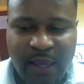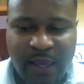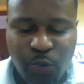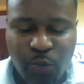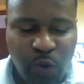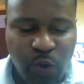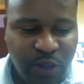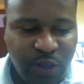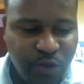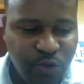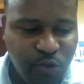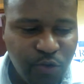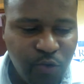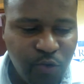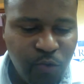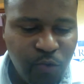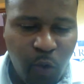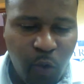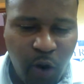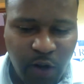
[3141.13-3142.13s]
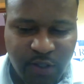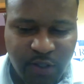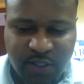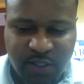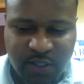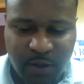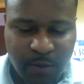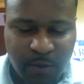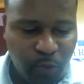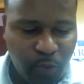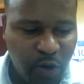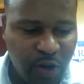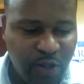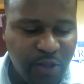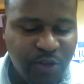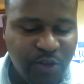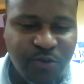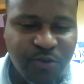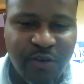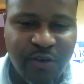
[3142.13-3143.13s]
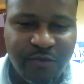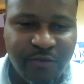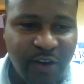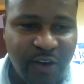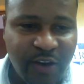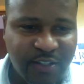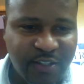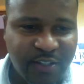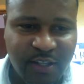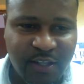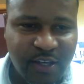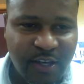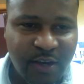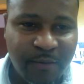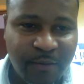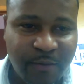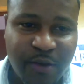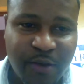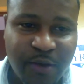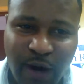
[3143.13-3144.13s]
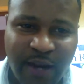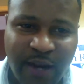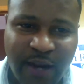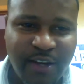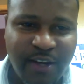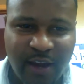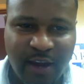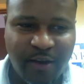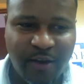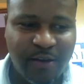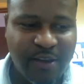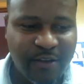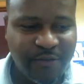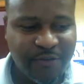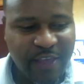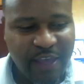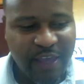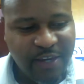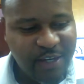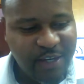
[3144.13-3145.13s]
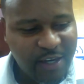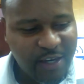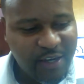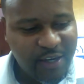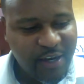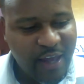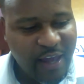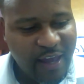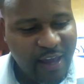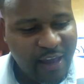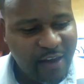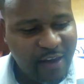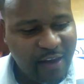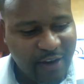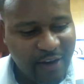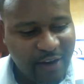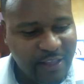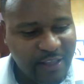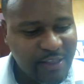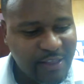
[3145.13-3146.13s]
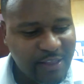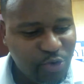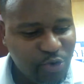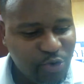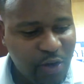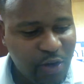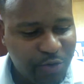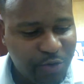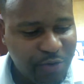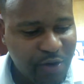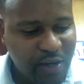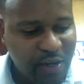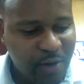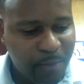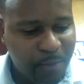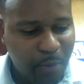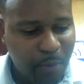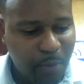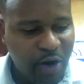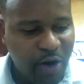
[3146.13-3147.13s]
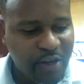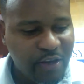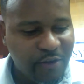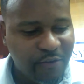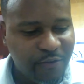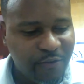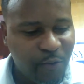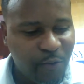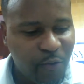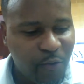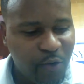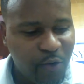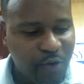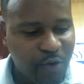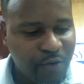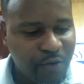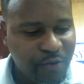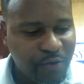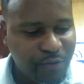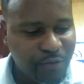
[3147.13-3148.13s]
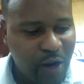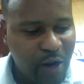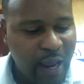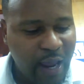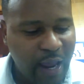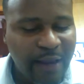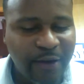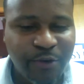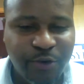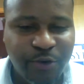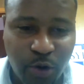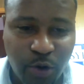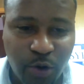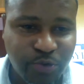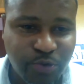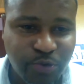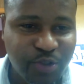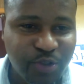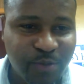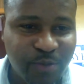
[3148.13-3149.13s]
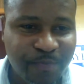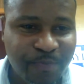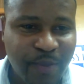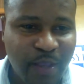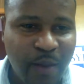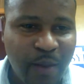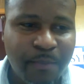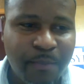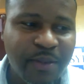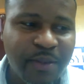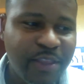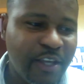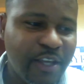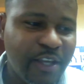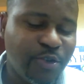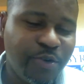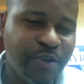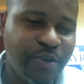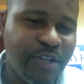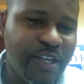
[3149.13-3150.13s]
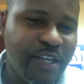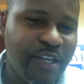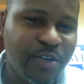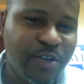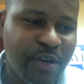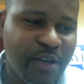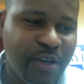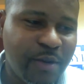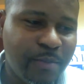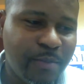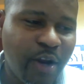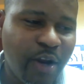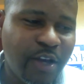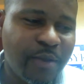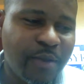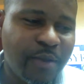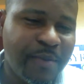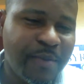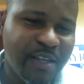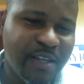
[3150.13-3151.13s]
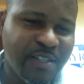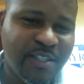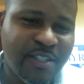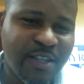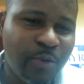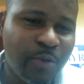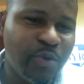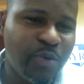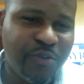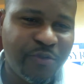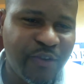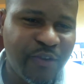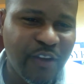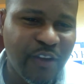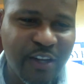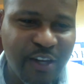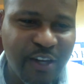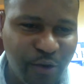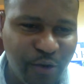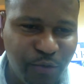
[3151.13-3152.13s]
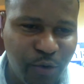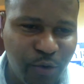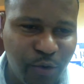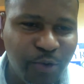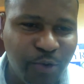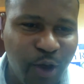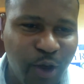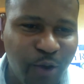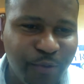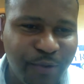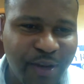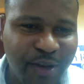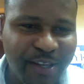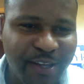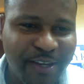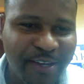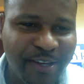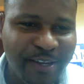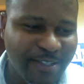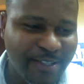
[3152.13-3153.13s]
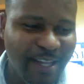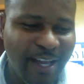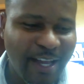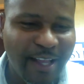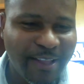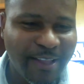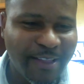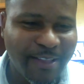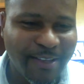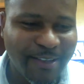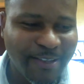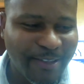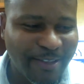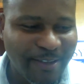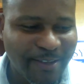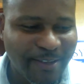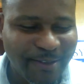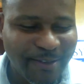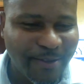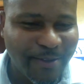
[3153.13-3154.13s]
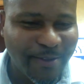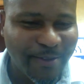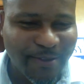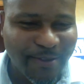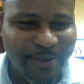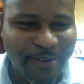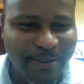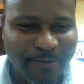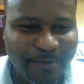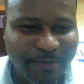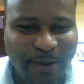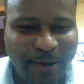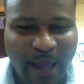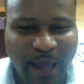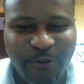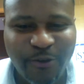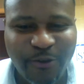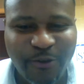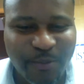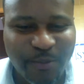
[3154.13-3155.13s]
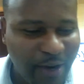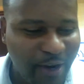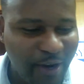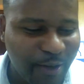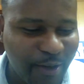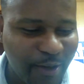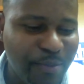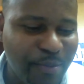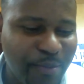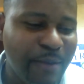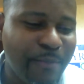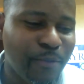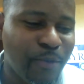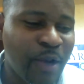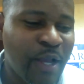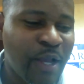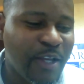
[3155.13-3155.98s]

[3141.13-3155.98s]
When you want someone, you invest in them. Right now, if they didn't have, like, you can create a market for agriculture, but there's no need to create a market because someone's filling that role already, and it's not the African American people.